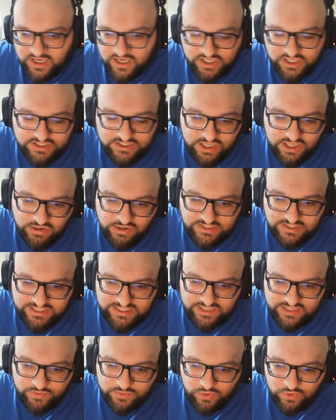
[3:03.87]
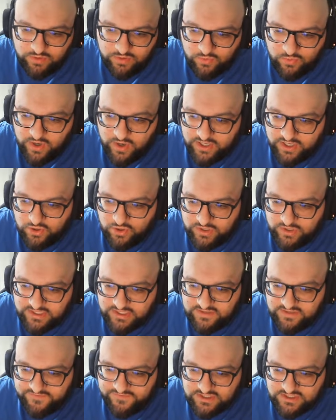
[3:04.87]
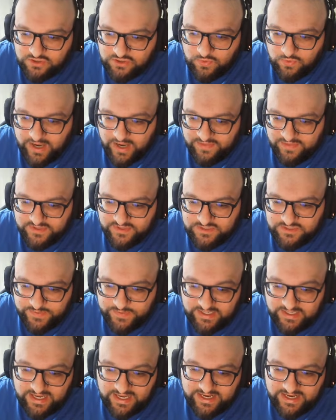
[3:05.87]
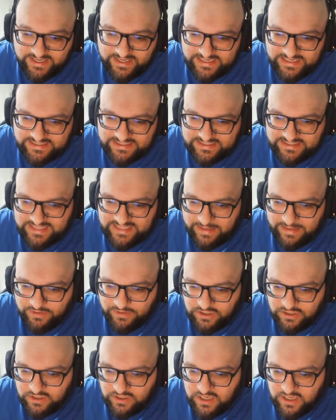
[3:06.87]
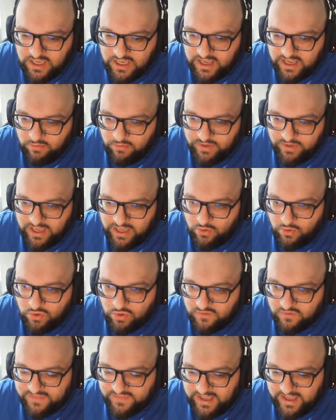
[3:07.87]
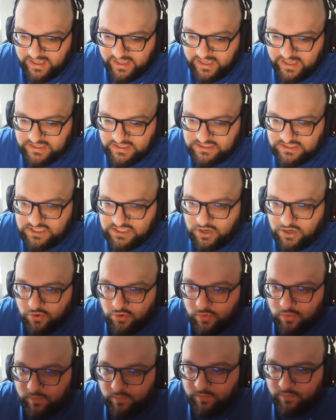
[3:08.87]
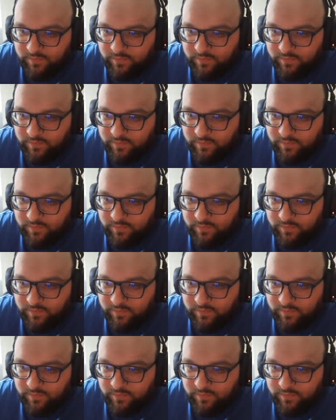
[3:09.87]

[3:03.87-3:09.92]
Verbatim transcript: because the only stats we want to be working on is the physical and the speed and I guess the stamina, and we get all of that here. So,